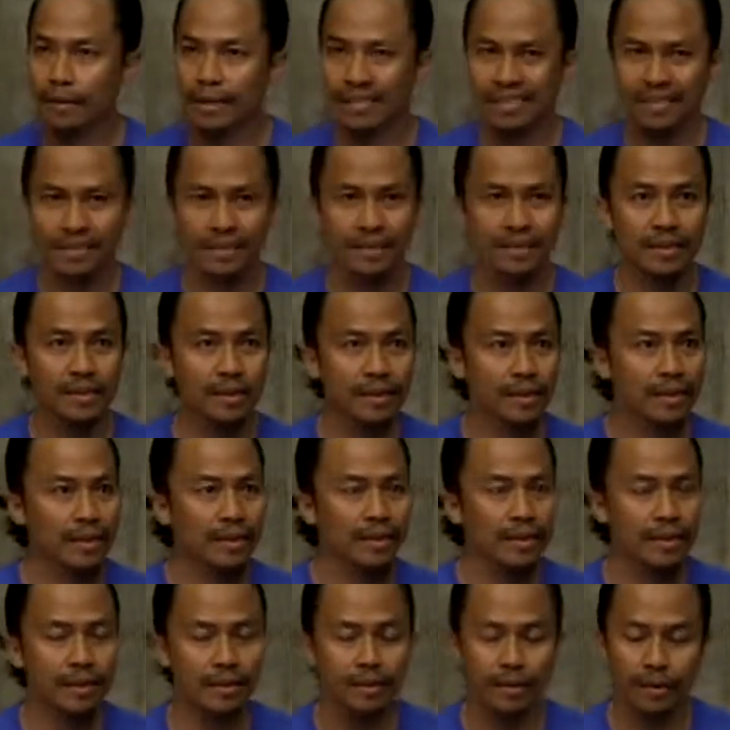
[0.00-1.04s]
just
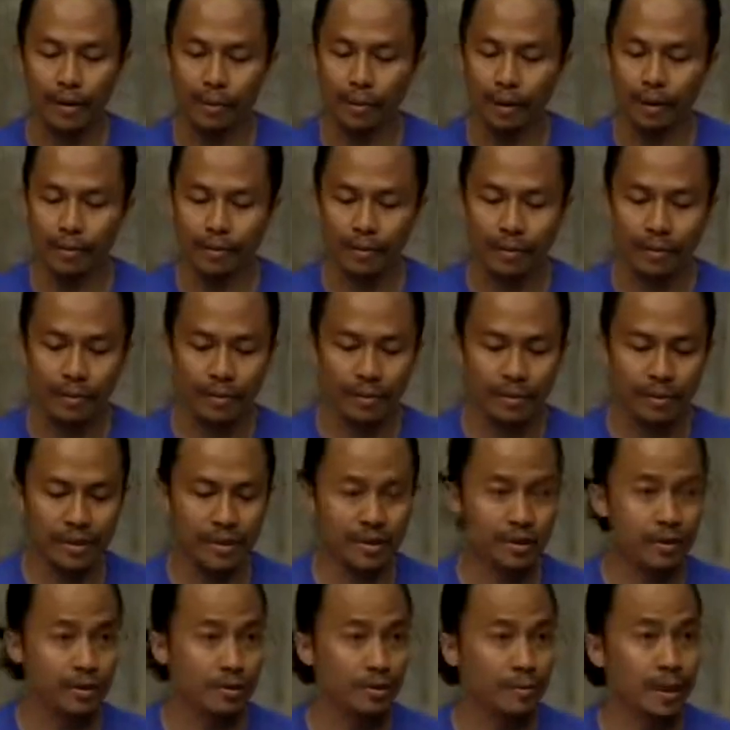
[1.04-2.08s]
recently, I think about
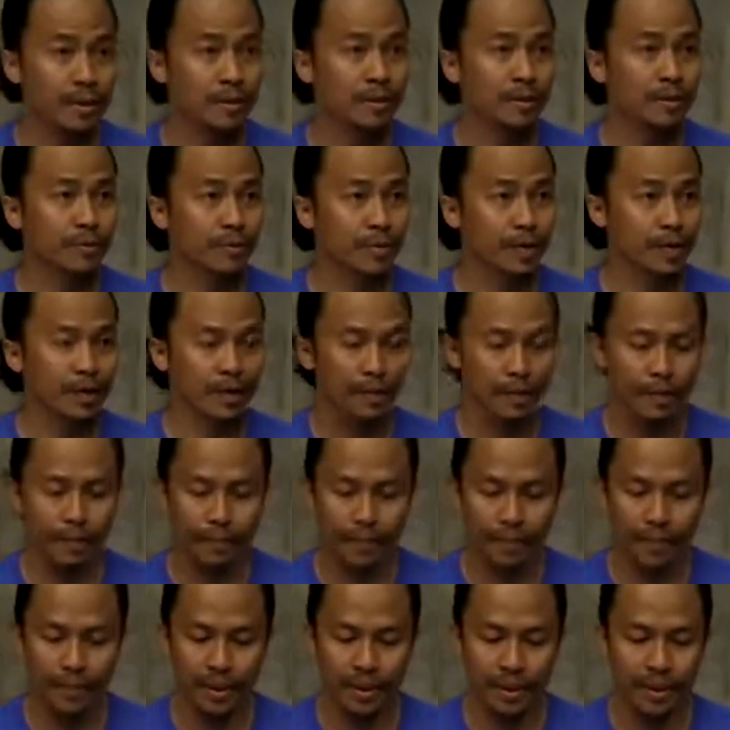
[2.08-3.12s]
six months, we are
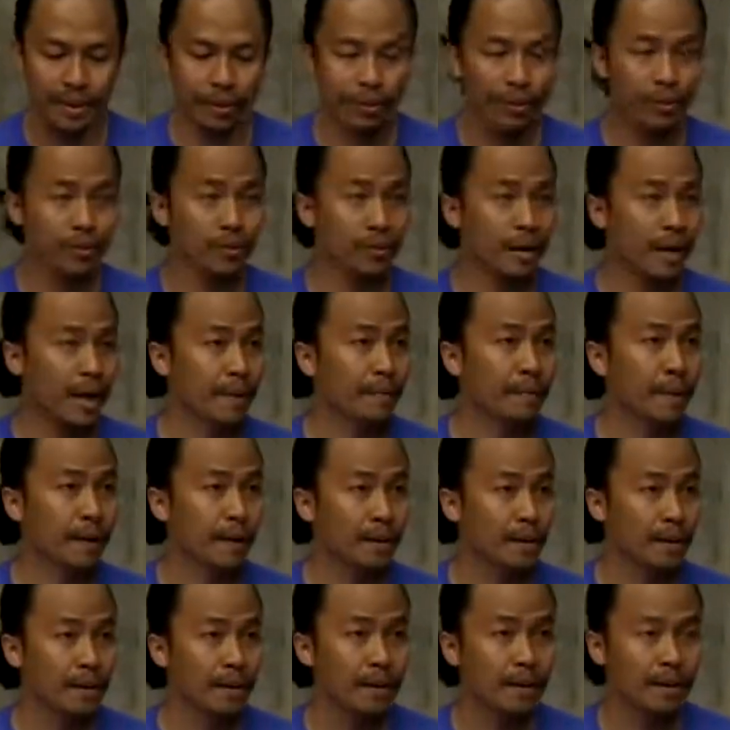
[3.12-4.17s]
building our own
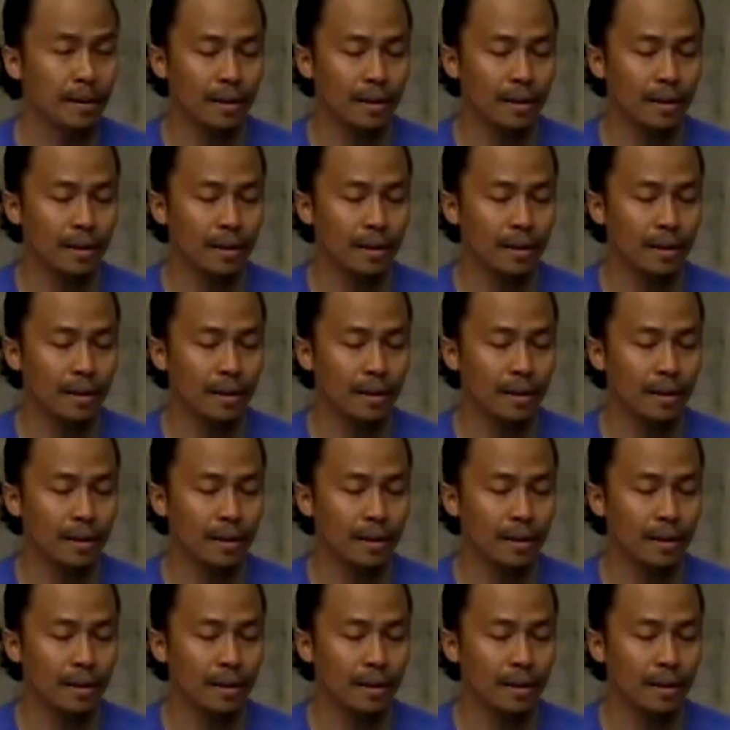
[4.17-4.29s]
ML